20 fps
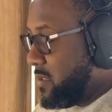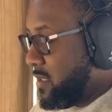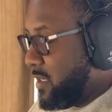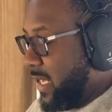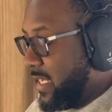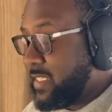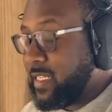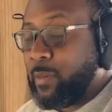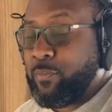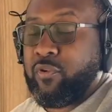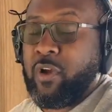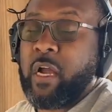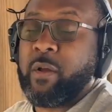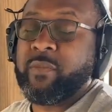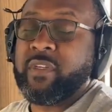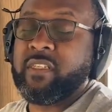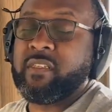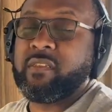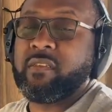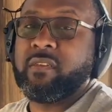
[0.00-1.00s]
as I
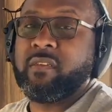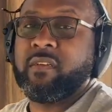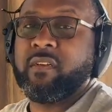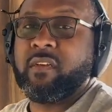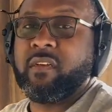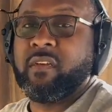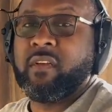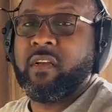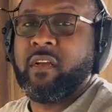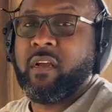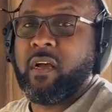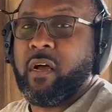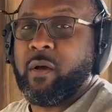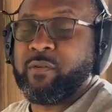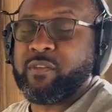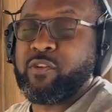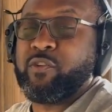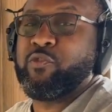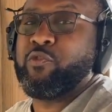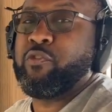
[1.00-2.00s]
promised, I
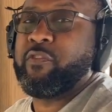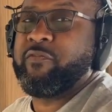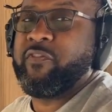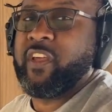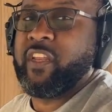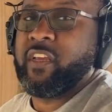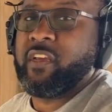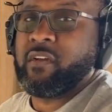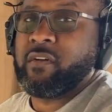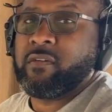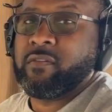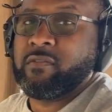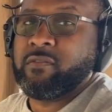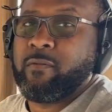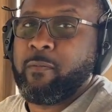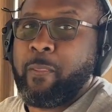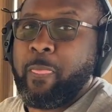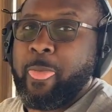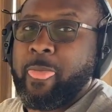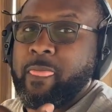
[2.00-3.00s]
was going to do a video
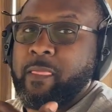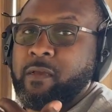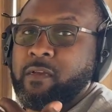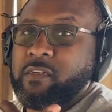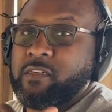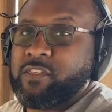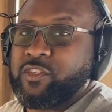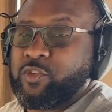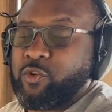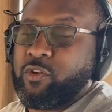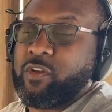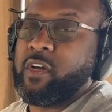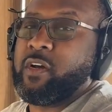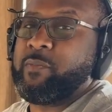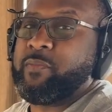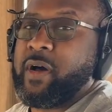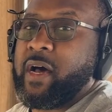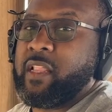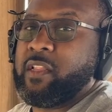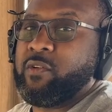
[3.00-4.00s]
showing the
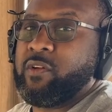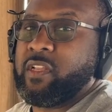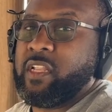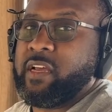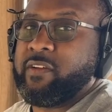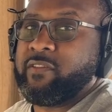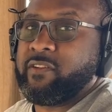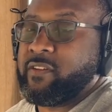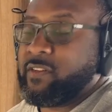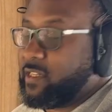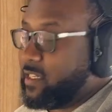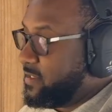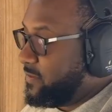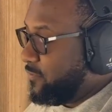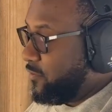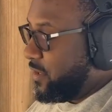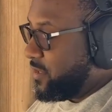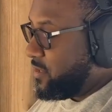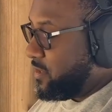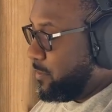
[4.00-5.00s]
Apollo 11 that's
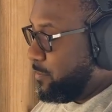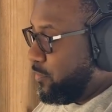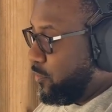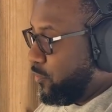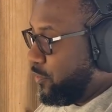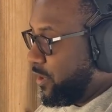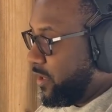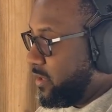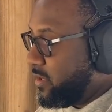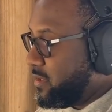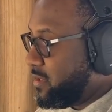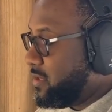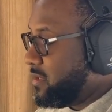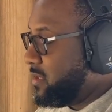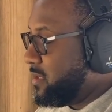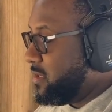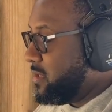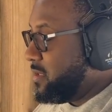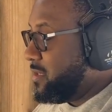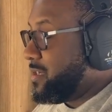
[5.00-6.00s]
freshly ported
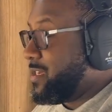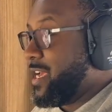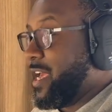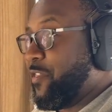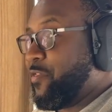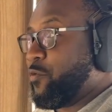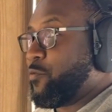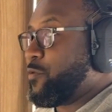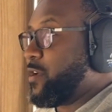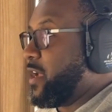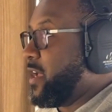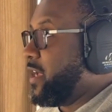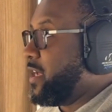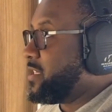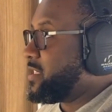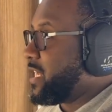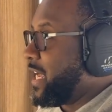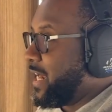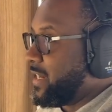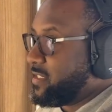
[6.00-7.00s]
at the
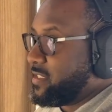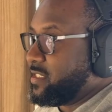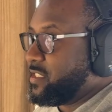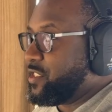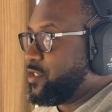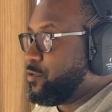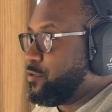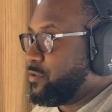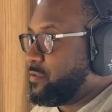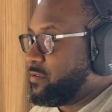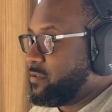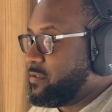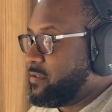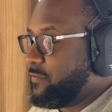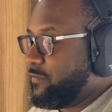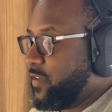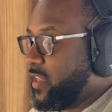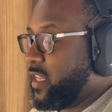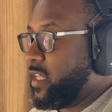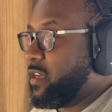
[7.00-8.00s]
range, actually showing
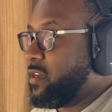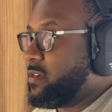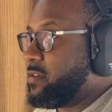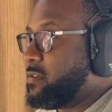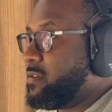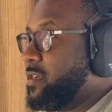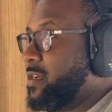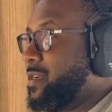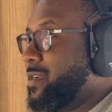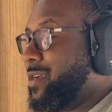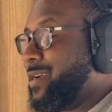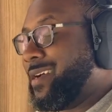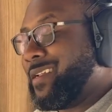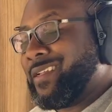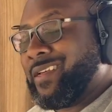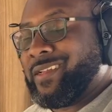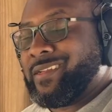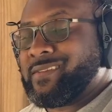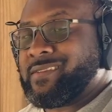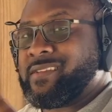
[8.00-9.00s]
video. I
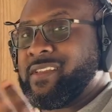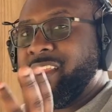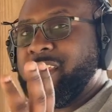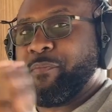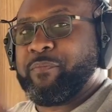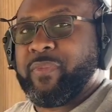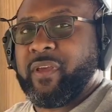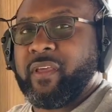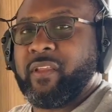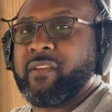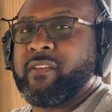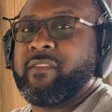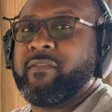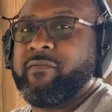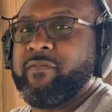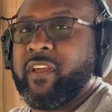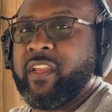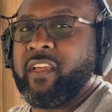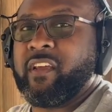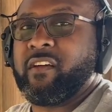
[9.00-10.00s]
did a snippet
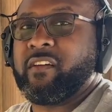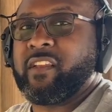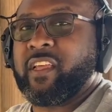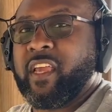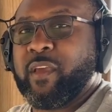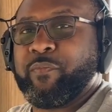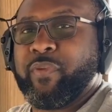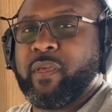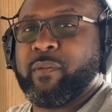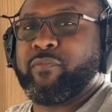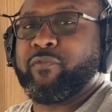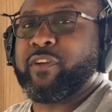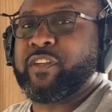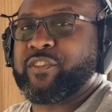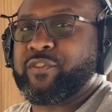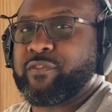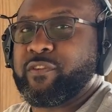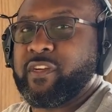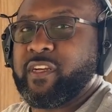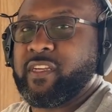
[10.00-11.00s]
video to get people
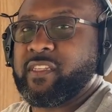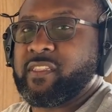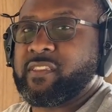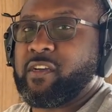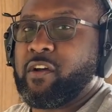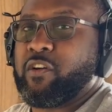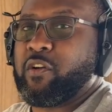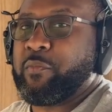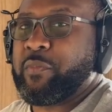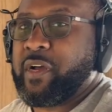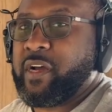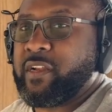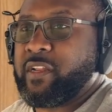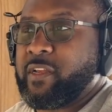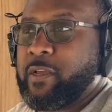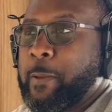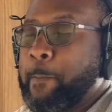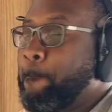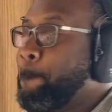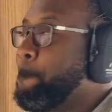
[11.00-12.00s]
intrigued to talk about it.